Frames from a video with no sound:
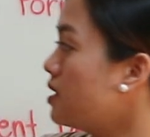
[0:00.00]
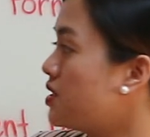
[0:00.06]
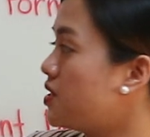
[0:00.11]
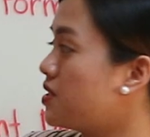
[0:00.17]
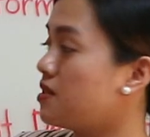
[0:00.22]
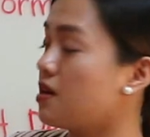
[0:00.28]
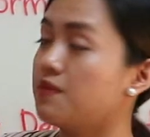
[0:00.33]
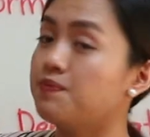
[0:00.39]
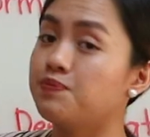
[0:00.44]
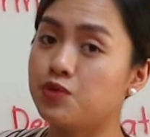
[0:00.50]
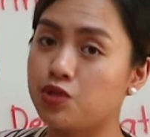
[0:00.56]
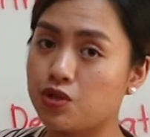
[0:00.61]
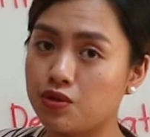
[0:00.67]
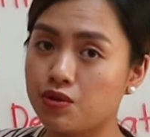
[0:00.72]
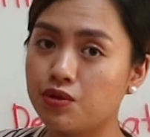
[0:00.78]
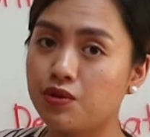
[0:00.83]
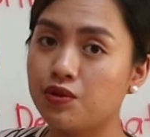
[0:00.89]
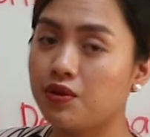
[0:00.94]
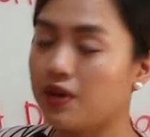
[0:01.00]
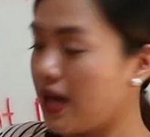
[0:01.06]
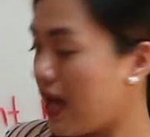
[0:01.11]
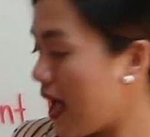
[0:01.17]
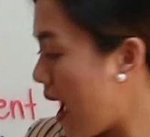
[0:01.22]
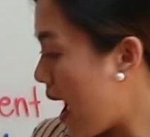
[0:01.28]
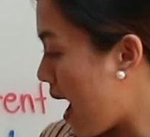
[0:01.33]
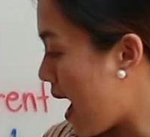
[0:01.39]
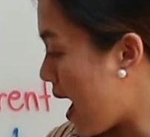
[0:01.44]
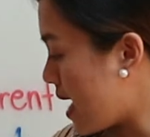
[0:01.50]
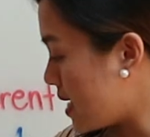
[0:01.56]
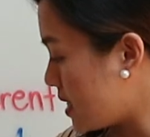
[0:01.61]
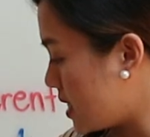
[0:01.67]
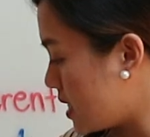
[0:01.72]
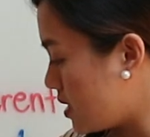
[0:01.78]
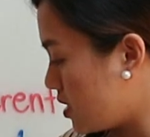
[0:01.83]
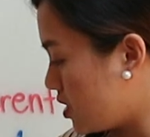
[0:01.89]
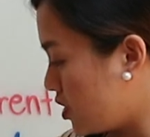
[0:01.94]
step 2,
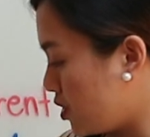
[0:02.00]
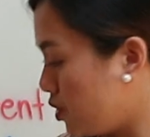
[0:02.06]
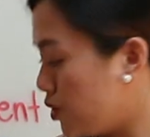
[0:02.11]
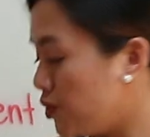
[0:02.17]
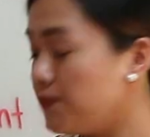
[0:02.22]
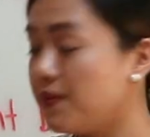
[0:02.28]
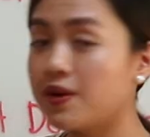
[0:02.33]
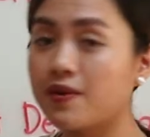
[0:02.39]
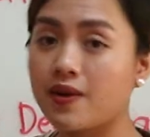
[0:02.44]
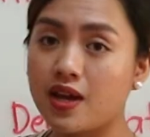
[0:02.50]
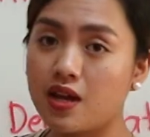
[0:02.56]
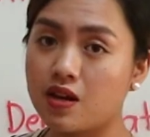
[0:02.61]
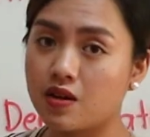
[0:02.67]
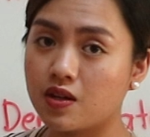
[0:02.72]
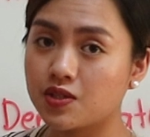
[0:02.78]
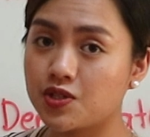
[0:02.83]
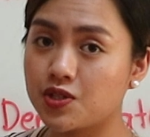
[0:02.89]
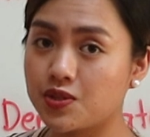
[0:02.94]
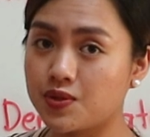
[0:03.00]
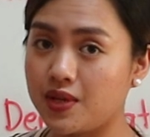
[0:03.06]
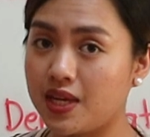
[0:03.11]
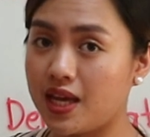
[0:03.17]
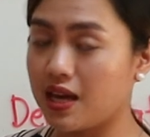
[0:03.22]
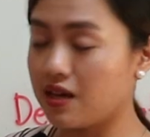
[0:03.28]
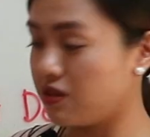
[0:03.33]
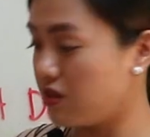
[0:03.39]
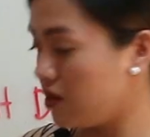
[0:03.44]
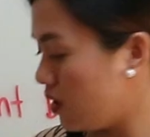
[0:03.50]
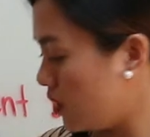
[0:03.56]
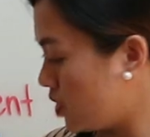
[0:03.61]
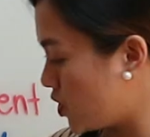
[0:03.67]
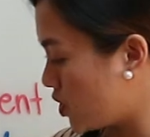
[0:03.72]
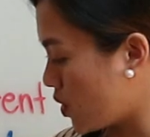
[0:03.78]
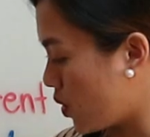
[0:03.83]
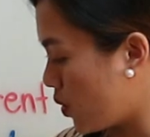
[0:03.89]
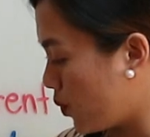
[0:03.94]
add the numerators together.
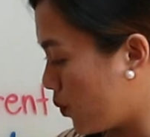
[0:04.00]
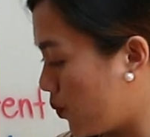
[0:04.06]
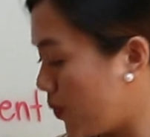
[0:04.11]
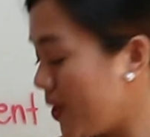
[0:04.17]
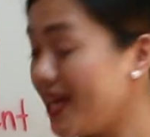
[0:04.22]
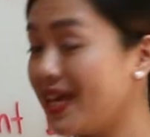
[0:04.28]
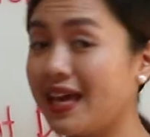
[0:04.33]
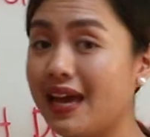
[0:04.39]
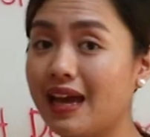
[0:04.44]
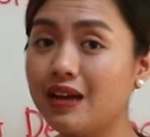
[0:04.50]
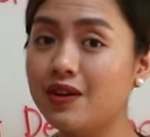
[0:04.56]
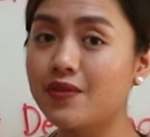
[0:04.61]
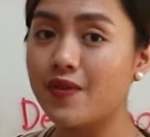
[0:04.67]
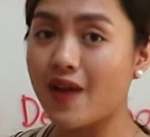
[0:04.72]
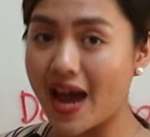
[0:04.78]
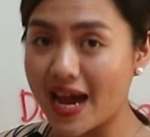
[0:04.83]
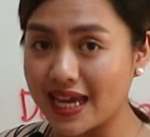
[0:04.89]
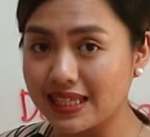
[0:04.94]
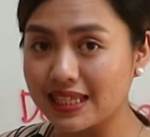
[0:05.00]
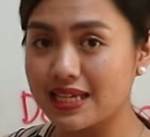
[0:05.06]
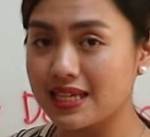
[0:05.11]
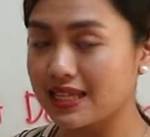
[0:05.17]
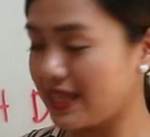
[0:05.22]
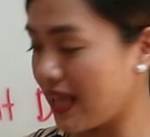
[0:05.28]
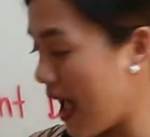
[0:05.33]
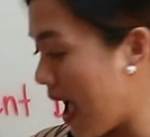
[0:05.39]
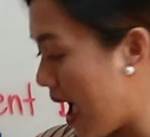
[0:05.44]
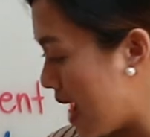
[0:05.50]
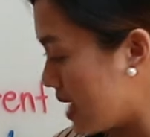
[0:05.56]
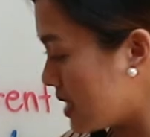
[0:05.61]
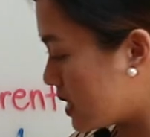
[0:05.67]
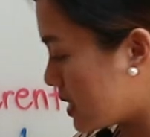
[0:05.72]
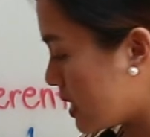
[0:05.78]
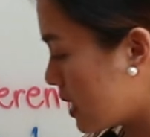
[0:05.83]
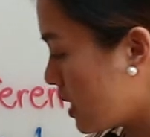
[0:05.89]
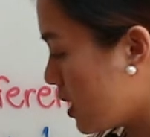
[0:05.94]
So we can write it as,
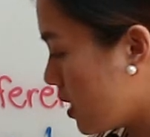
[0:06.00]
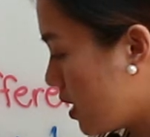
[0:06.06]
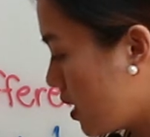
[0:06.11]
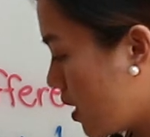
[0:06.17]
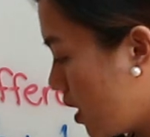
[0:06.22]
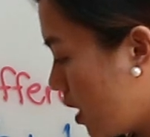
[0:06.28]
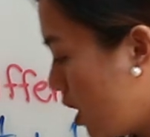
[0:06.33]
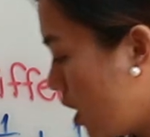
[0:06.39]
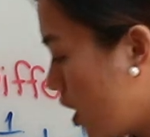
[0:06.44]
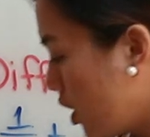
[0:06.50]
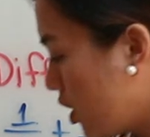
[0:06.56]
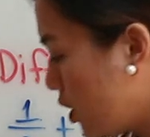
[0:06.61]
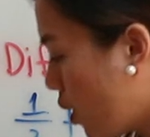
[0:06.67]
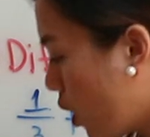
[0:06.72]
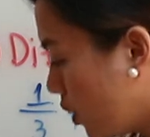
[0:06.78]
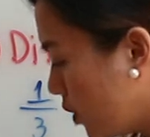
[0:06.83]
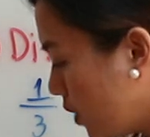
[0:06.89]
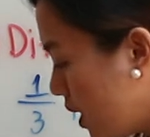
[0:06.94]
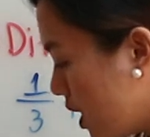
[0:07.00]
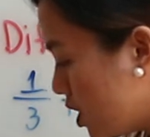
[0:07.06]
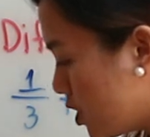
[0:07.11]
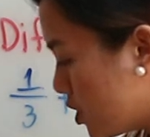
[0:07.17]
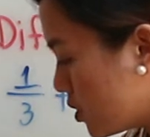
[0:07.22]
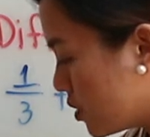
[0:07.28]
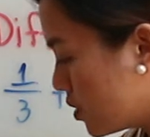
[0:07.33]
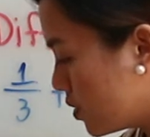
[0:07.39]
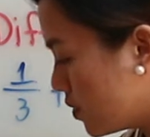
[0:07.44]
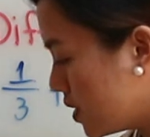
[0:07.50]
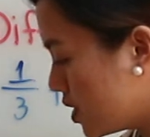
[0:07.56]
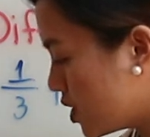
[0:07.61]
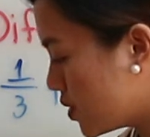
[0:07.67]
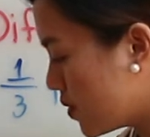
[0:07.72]
all you need to do is